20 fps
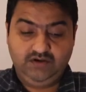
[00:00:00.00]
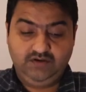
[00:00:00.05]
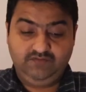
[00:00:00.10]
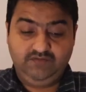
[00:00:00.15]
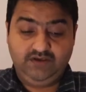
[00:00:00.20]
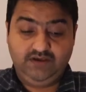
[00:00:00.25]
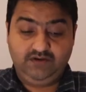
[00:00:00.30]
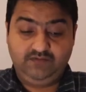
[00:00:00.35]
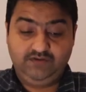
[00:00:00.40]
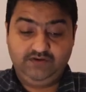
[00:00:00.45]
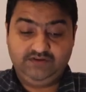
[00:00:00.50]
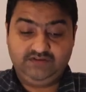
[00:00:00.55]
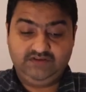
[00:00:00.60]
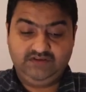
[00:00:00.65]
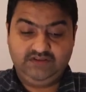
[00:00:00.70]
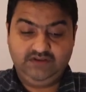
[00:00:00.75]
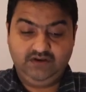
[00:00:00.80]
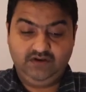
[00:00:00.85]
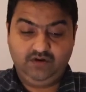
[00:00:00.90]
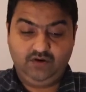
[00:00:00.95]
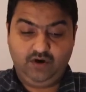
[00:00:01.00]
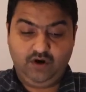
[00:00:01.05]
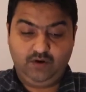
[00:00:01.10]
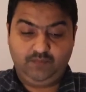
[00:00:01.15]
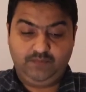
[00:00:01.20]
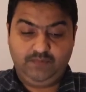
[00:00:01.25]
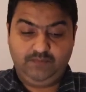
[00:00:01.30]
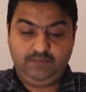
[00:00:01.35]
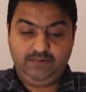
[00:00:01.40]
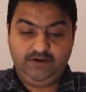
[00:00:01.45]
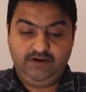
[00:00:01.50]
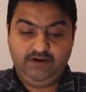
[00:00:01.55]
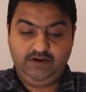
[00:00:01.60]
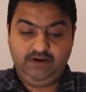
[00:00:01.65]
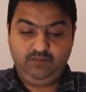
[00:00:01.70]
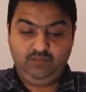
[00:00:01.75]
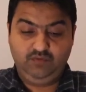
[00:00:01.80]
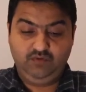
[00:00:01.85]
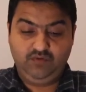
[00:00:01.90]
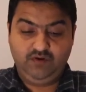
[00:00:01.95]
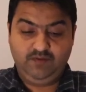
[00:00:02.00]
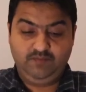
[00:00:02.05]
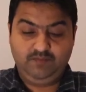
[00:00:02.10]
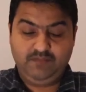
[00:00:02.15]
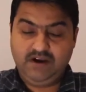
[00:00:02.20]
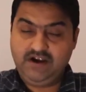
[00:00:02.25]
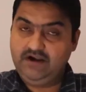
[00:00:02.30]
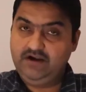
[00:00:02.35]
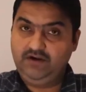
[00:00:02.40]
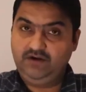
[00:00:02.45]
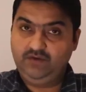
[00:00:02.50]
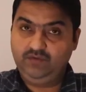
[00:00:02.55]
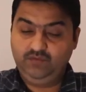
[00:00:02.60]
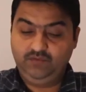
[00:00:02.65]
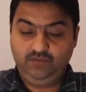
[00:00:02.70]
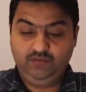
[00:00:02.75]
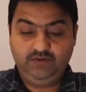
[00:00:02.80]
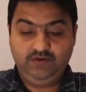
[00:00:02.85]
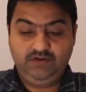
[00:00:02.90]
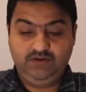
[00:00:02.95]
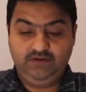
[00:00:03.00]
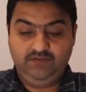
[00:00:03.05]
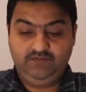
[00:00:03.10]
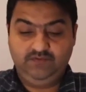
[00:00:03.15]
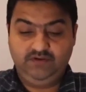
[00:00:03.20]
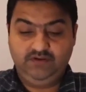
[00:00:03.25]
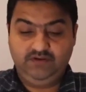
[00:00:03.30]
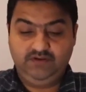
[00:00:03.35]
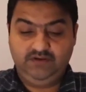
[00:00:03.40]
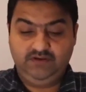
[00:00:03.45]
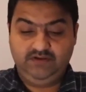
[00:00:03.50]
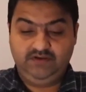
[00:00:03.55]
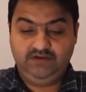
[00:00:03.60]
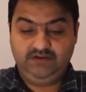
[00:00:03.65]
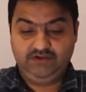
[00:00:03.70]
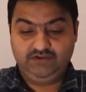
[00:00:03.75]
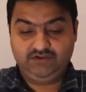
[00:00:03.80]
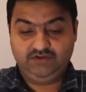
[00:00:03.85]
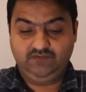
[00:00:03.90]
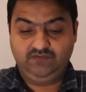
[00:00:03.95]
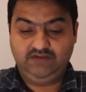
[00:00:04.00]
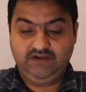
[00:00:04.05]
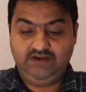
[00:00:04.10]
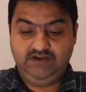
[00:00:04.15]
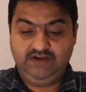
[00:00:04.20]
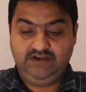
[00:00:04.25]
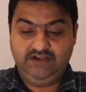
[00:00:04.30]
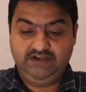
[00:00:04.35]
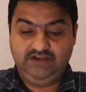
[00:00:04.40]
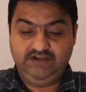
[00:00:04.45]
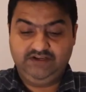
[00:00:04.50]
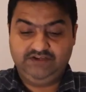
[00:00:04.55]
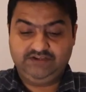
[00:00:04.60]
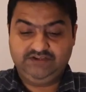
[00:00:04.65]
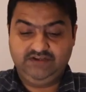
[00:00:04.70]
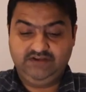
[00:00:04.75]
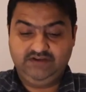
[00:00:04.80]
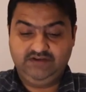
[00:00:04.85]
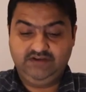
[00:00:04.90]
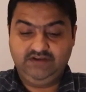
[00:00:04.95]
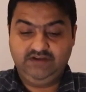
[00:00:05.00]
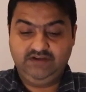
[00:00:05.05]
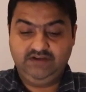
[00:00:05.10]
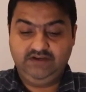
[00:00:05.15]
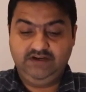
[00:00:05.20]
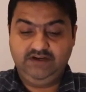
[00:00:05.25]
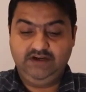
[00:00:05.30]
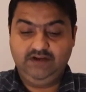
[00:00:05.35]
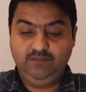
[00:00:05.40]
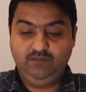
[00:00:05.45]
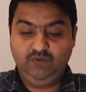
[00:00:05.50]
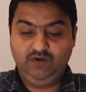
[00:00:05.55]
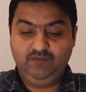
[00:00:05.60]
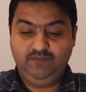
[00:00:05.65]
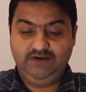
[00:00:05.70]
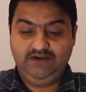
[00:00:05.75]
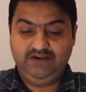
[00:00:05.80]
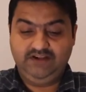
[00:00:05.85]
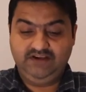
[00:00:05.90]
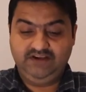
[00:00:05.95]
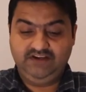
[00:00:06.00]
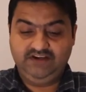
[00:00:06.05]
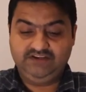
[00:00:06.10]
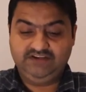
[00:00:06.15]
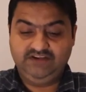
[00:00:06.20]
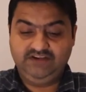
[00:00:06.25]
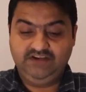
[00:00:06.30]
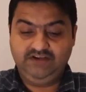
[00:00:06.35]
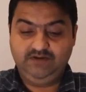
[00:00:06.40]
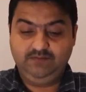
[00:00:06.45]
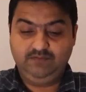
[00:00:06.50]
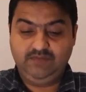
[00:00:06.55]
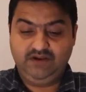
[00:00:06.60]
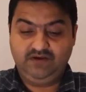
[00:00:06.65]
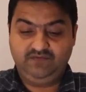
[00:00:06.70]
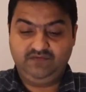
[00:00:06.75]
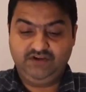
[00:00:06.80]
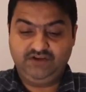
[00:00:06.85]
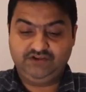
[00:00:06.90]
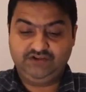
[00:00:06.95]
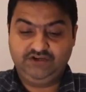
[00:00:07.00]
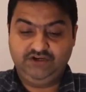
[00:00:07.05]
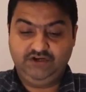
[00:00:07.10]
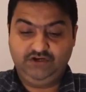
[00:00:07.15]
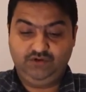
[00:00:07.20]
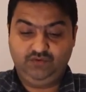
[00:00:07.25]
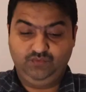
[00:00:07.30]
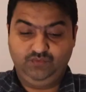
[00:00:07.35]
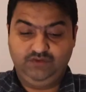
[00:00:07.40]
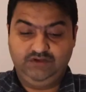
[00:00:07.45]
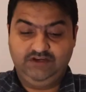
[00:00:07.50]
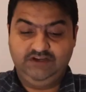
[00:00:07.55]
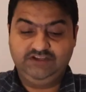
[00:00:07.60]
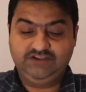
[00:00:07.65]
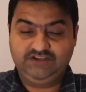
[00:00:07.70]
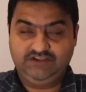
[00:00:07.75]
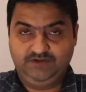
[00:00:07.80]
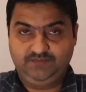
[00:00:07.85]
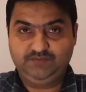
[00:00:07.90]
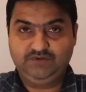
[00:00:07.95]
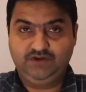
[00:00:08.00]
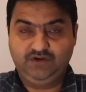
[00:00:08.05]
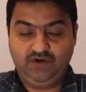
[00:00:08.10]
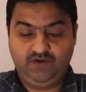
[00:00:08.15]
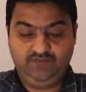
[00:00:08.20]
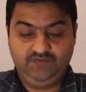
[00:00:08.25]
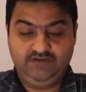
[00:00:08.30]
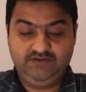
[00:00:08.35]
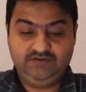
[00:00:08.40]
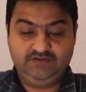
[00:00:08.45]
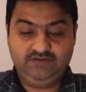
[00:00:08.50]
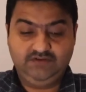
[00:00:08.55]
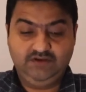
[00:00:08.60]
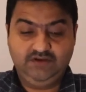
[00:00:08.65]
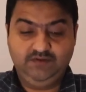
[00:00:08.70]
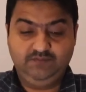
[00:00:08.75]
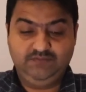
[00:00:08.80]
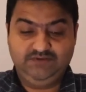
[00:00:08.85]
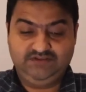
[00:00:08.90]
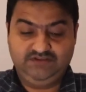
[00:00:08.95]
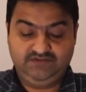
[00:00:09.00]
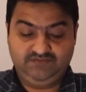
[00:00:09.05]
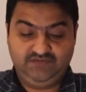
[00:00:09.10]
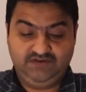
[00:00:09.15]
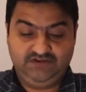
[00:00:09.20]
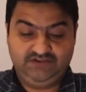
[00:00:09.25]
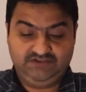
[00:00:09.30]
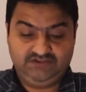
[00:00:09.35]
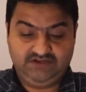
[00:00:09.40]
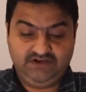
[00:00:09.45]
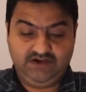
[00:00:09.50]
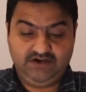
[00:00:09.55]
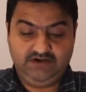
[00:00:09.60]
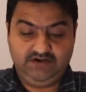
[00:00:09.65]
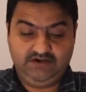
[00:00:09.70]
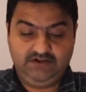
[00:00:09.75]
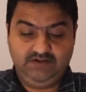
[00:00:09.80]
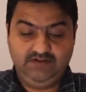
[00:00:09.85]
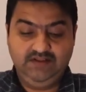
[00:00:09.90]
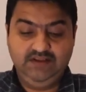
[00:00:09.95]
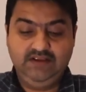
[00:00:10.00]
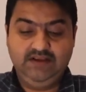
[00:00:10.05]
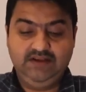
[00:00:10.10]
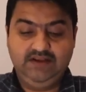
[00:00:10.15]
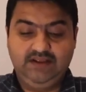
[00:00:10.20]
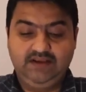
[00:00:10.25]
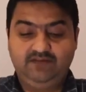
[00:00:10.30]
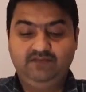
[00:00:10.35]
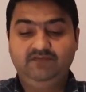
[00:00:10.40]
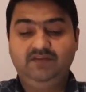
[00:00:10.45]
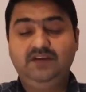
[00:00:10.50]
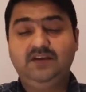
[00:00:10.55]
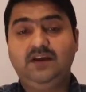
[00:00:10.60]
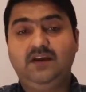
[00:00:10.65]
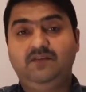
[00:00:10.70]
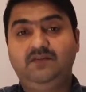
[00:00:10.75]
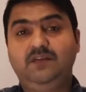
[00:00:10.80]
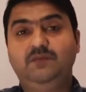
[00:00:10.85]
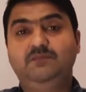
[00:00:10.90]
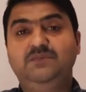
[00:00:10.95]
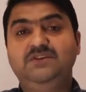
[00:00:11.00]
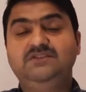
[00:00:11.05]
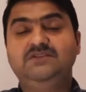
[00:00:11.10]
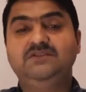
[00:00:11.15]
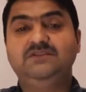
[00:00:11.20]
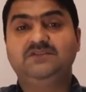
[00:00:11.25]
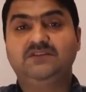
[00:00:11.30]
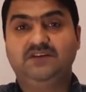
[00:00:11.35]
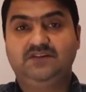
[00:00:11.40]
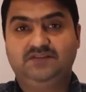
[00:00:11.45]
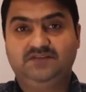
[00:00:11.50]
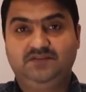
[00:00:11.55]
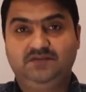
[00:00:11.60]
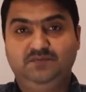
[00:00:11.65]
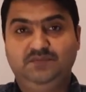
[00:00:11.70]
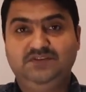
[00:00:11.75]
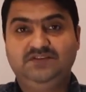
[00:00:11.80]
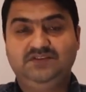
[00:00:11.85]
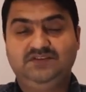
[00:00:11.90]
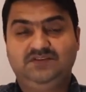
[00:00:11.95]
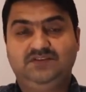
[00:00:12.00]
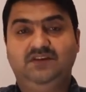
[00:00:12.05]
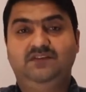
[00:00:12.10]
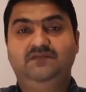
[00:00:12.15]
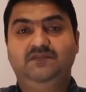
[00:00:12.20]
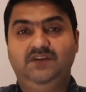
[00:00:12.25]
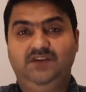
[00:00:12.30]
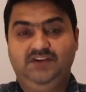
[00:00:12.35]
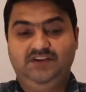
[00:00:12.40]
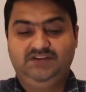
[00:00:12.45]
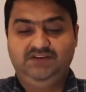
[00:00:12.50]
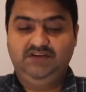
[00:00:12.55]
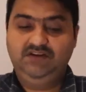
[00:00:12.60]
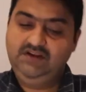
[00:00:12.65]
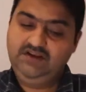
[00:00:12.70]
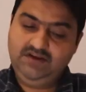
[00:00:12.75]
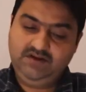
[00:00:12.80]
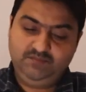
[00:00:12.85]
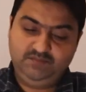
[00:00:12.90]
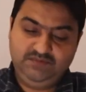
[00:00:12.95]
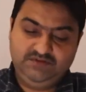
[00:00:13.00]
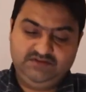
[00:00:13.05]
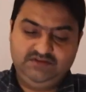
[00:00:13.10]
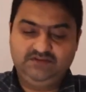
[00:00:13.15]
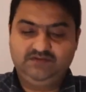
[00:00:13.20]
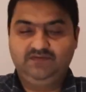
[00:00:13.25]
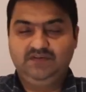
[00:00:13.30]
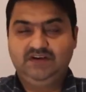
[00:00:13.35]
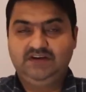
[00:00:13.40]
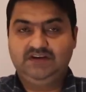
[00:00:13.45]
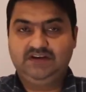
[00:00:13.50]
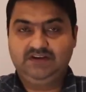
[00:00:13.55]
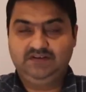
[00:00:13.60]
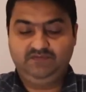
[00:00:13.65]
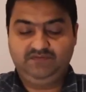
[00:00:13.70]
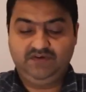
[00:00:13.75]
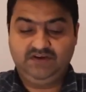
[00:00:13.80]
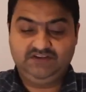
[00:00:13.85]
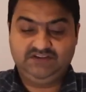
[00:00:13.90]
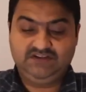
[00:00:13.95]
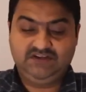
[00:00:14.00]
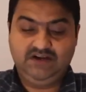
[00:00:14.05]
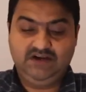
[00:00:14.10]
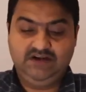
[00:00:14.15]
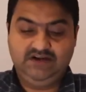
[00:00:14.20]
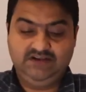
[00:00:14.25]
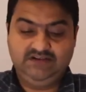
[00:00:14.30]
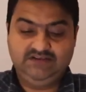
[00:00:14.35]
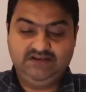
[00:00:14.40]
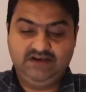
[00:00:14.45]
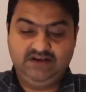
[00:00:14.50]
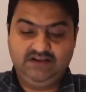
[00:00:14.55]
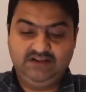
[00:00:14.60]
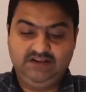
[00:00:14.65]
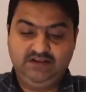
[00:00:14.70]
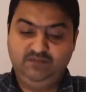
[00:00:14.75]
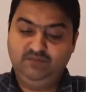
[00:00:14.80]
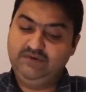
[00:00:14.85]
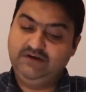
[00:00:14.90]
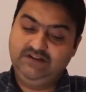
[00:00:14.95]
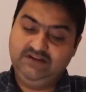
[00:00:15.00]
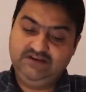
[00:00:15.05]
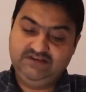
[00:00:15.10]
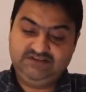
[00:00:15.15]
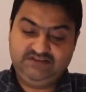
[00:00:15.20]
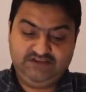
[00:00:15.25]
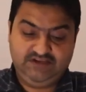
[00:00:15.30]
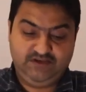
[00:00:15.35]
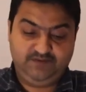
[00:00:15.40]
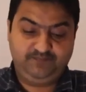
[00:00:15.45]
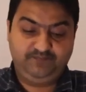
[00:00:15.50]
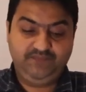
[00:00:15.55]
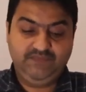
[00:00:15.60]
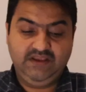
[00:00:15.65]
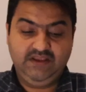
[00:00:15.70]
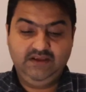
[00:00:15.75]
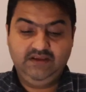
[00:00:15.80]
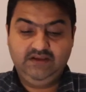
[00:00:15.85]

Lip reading: where we see the log PPWM man 2 if in case of the integration, EWM integration in manufacturing to the description of this business functionality. Like we have the BC sets, business configuration, business functionalities are nothing but the same.